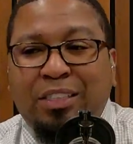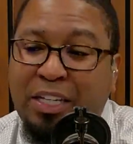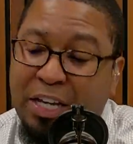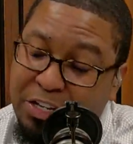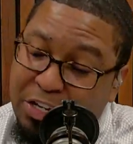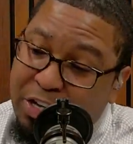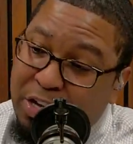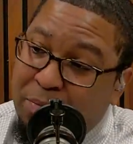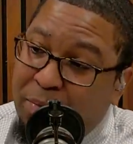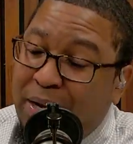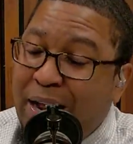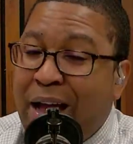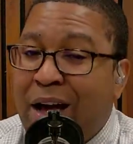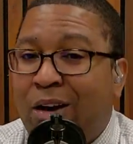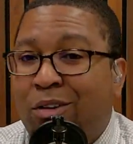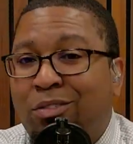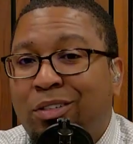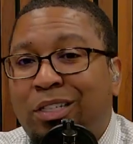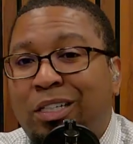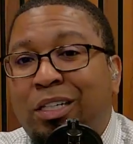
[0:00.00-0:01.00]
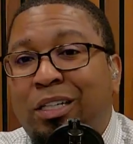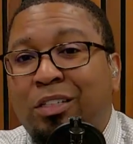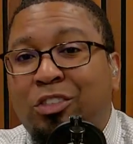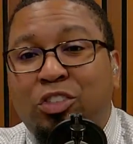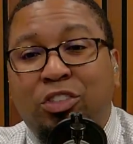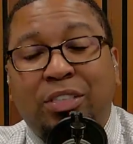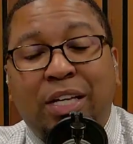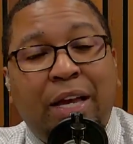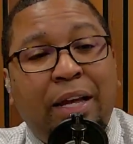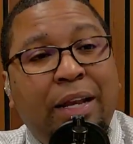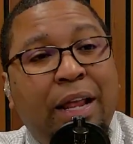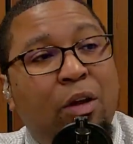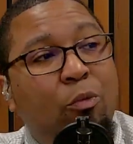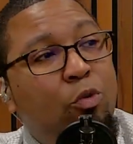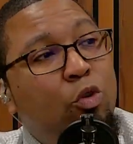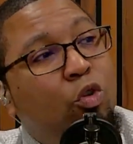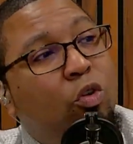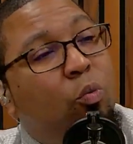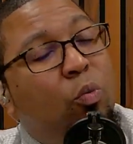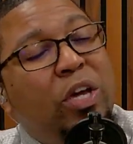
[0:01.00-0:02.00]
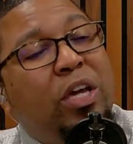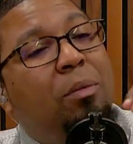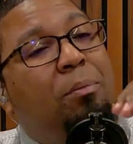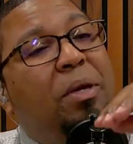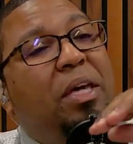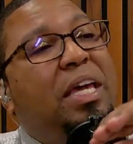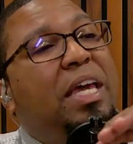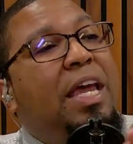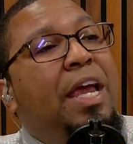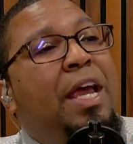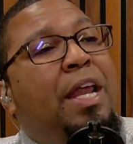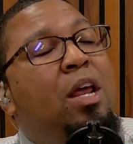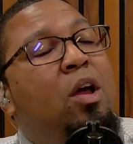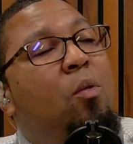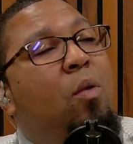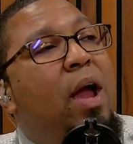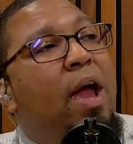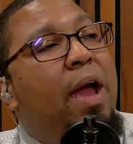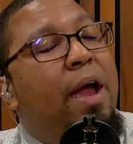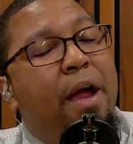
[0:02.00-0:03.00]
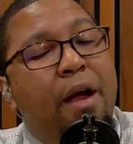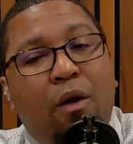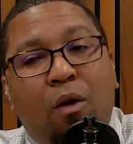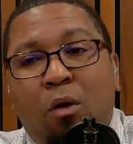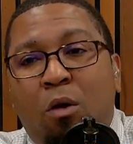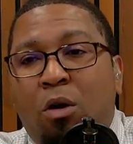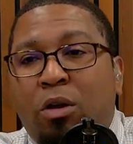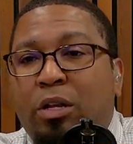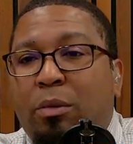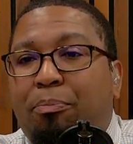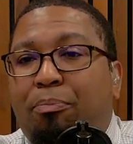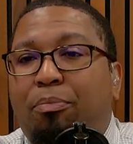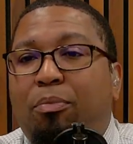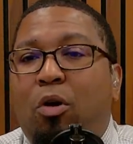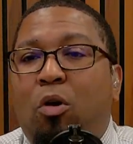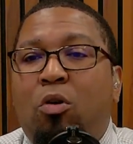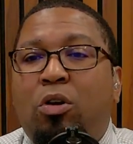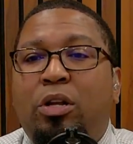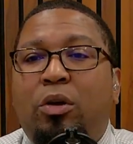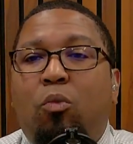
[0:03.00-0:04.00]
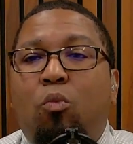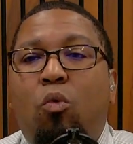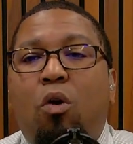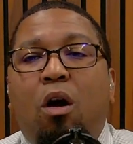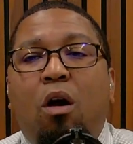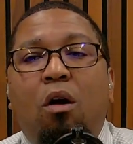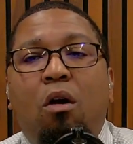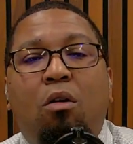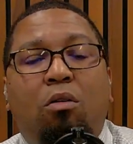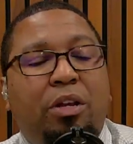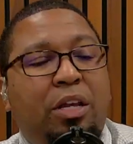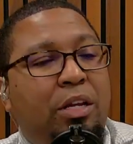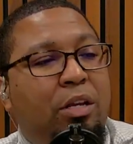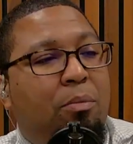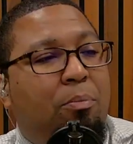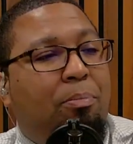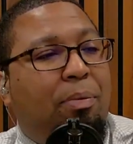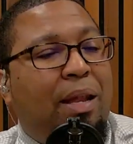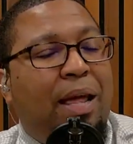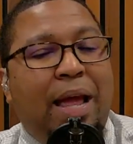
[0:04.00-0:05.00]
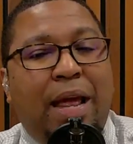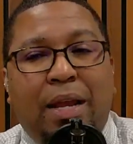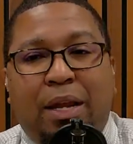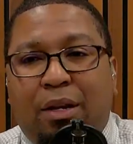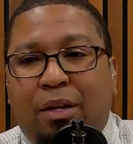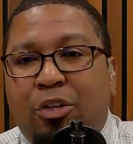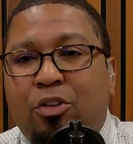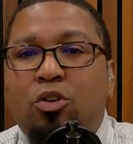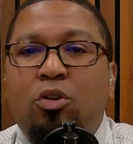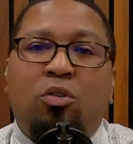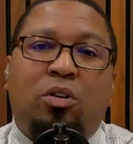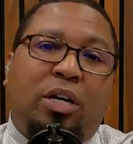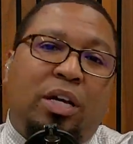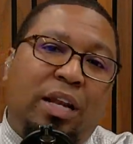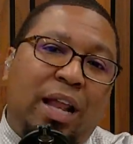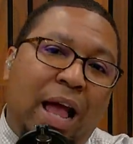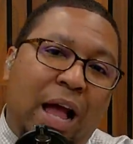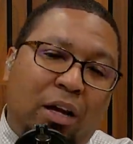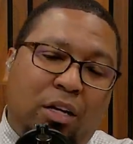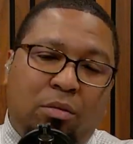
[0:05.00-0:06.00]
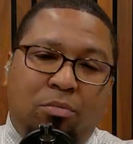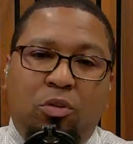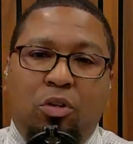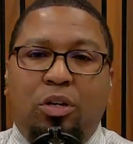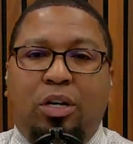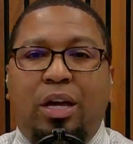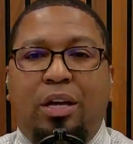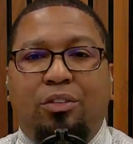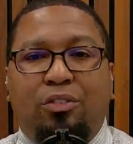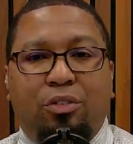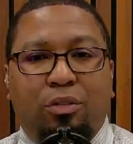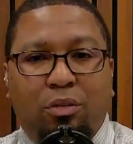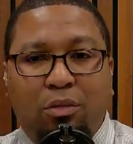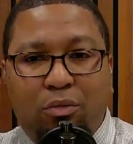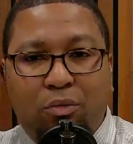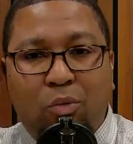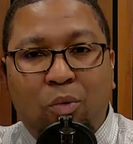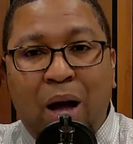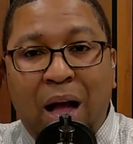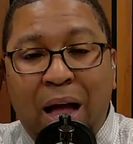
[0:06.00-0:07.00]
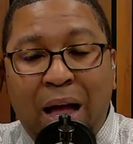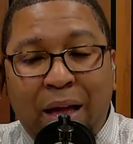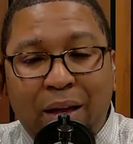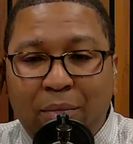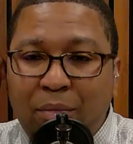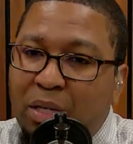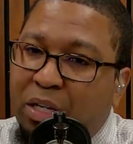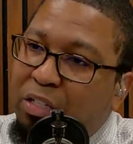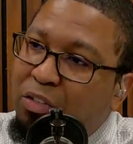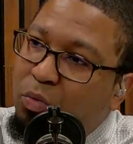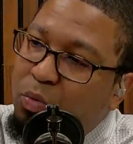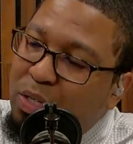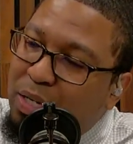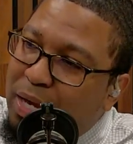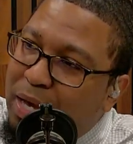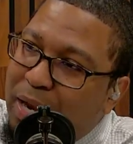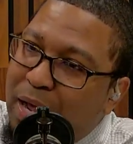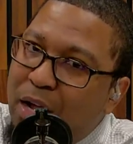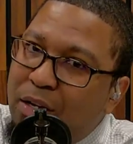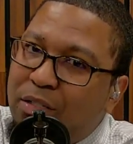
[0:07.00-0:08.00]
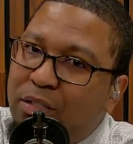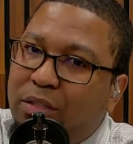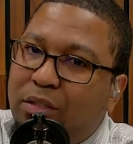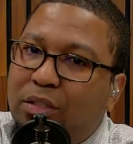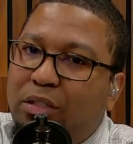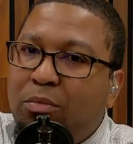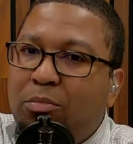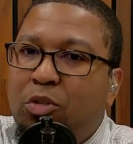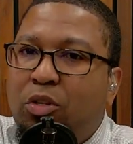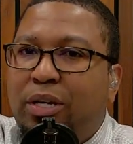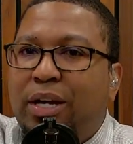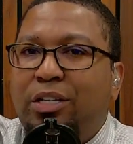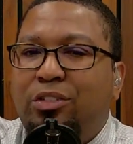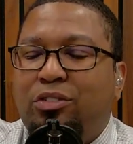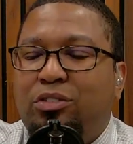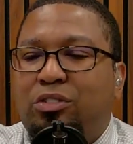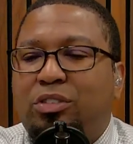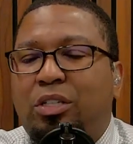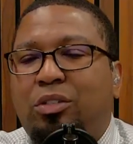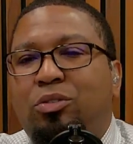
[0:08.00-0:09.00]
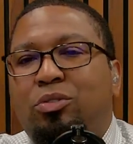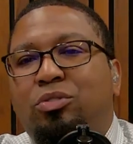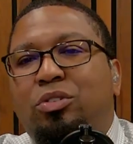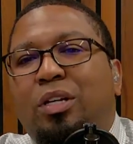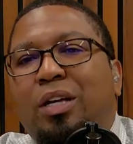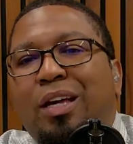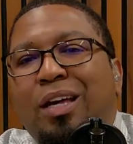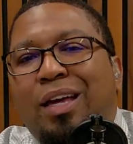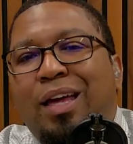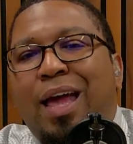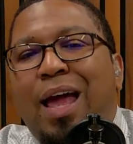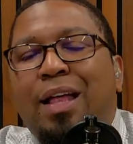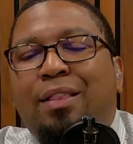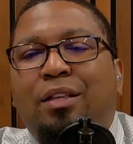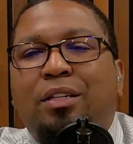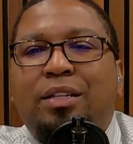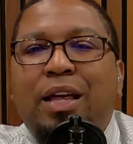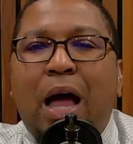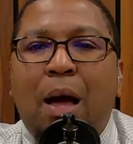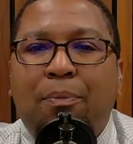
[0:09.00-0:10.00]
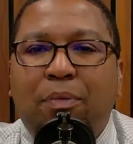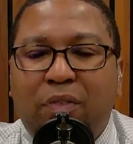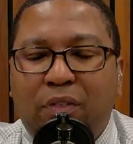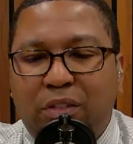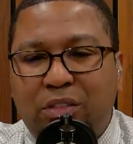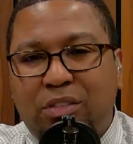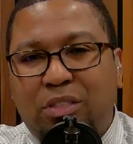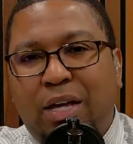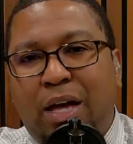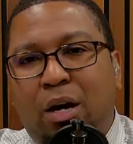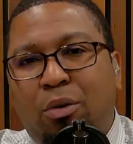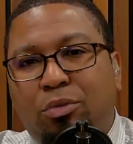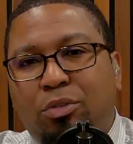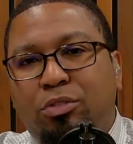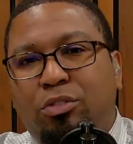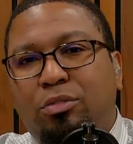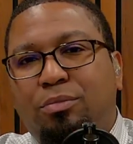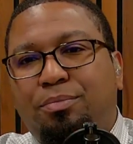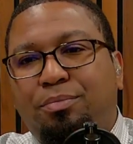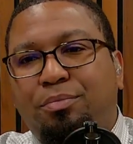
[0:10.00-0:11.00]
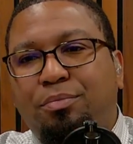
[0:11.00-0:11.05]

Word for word: Can you hear me now? Good. Saying that we, we can be anywhere on the on the world, in the planet, and you're gonna get our communication. Why? Because we got our communication signals at the top of these towers.